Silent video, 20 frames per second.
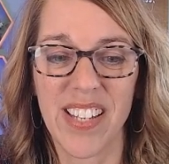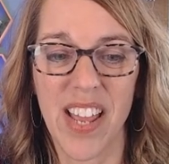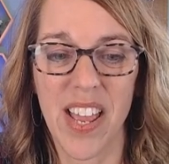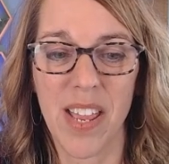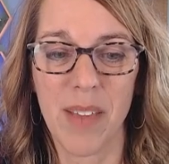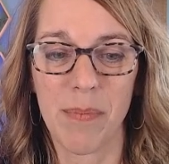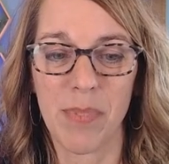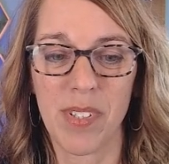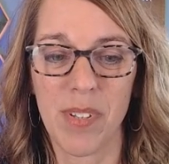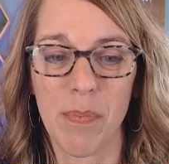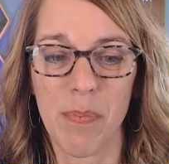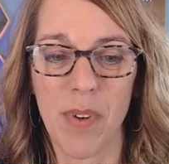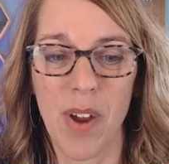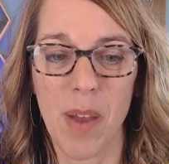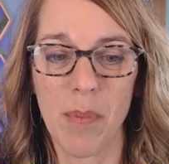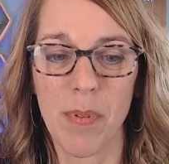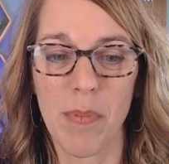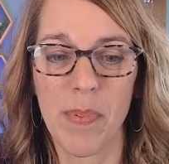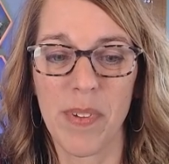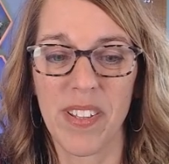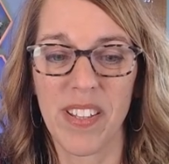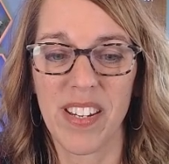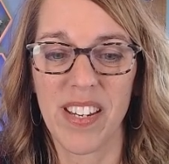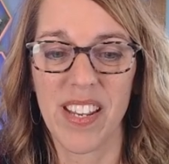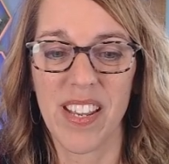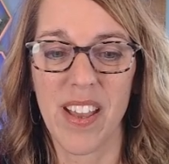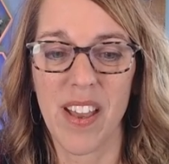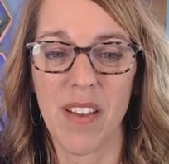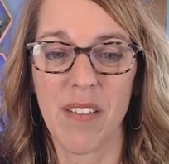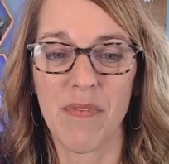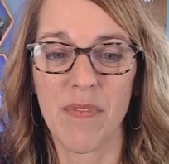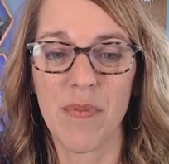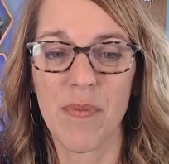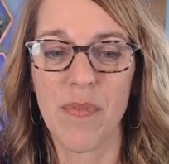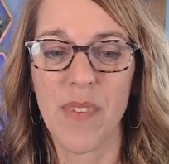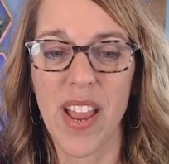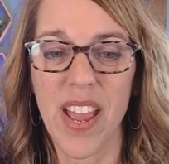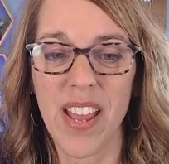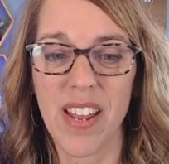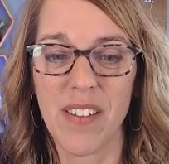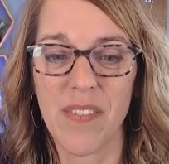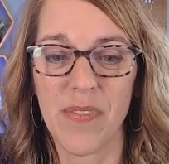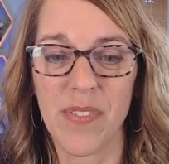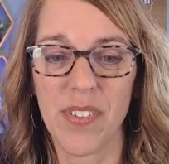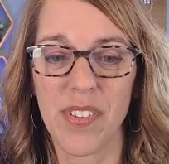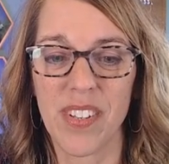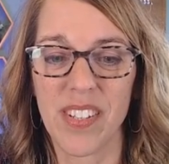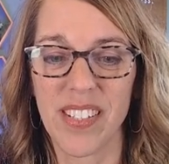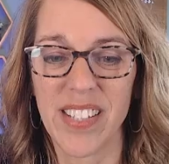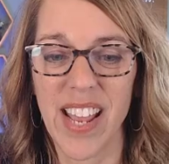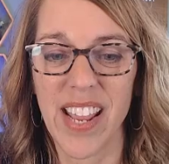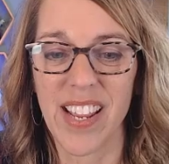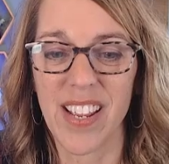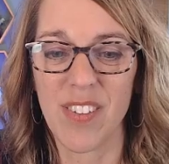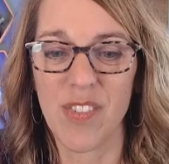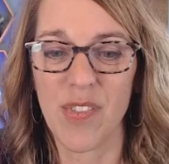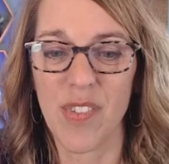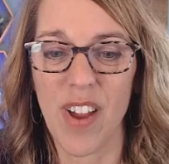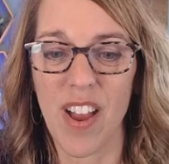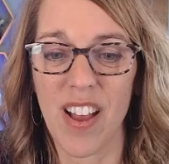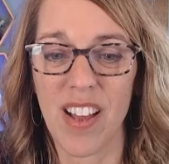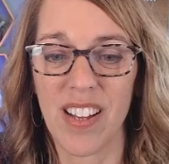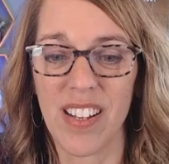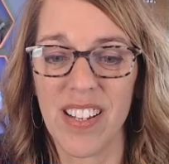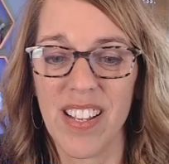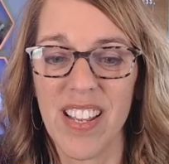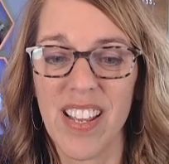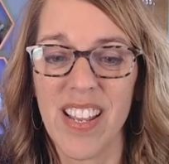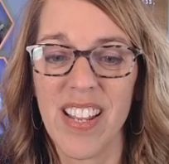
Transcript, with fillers: times the probability of red for the second draw